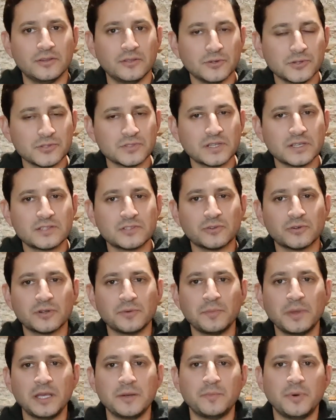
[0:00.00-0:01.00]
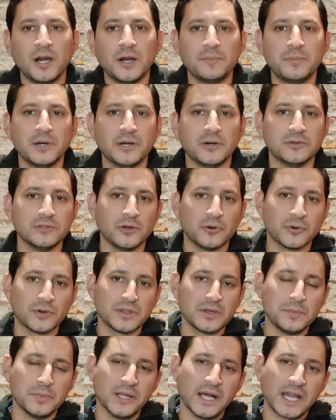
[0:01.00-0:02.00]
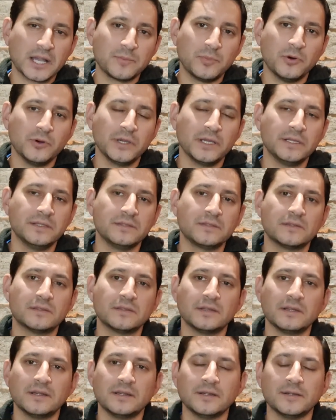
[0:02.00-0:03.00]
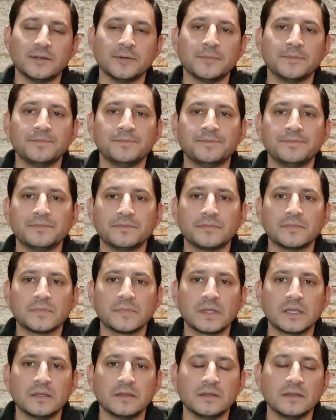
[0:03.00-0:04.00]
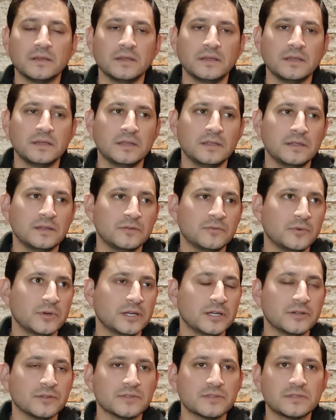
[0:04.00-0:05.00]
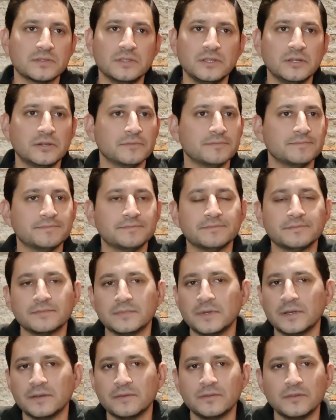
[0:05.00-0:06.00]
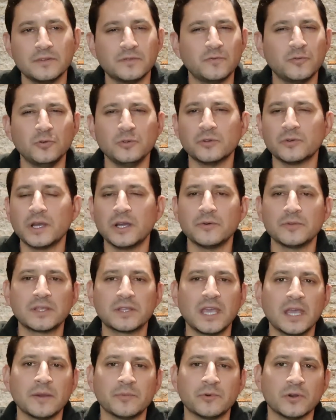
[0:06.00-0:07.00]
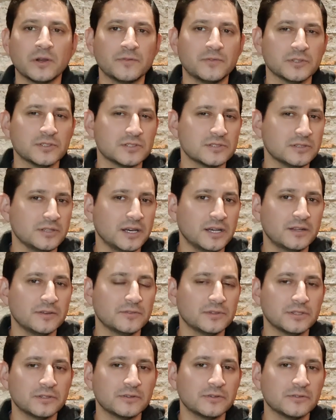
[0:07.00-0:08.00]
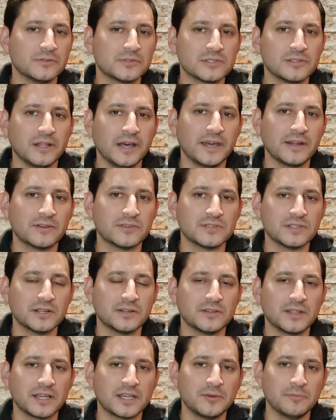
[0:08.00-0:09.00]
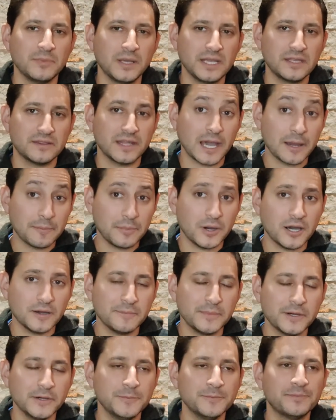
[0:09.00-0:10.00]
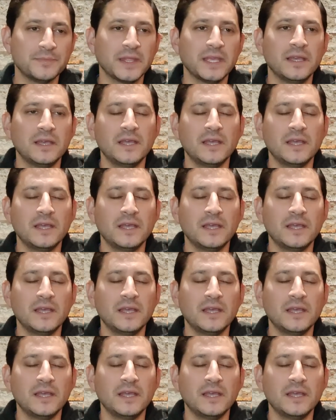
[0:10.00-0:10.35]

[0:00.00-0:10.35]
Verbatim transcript: Those I sort of made pop out, lower the black points, um, and what else, you know, fool around with camera raw. There's a lot of little sliders there that can make that pop out.